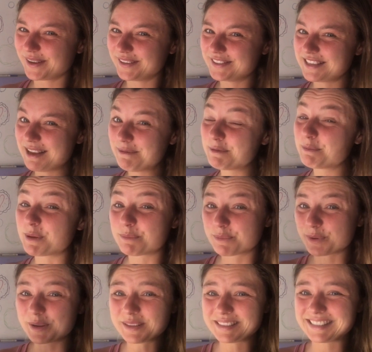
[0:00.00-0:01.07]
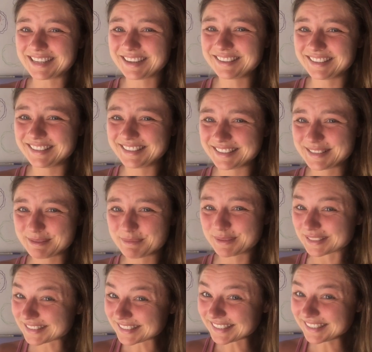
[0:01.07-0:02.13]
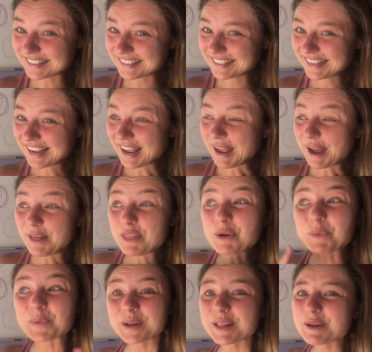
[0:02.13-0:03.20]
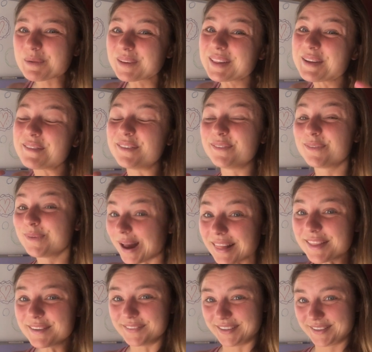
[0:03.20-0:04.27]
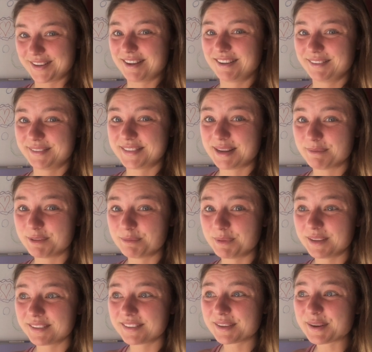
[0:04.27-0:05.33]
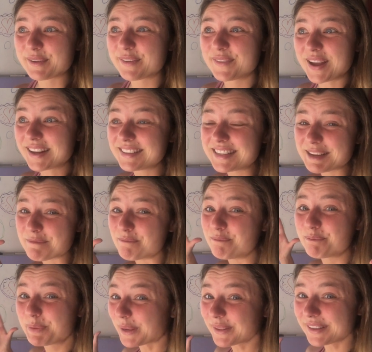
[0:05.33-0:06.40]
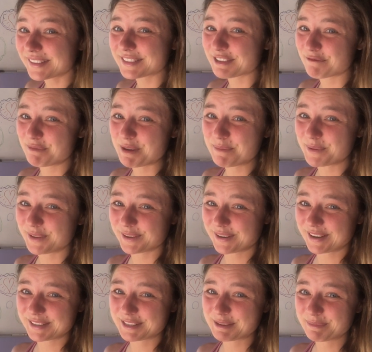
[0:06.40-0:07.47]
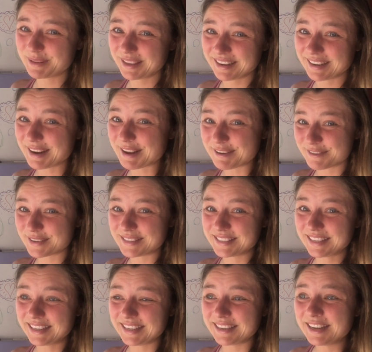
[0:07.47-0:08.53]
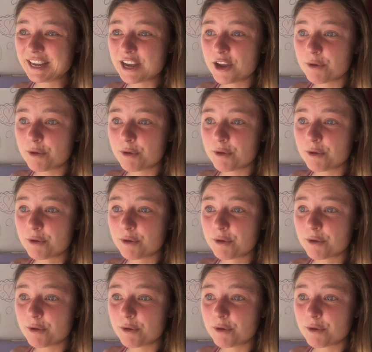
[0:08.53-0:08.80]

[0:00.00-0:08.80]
concepts, but boiled down into simplicity. And they're really, really relevant concepts because they're affecting billions of people across the planet every day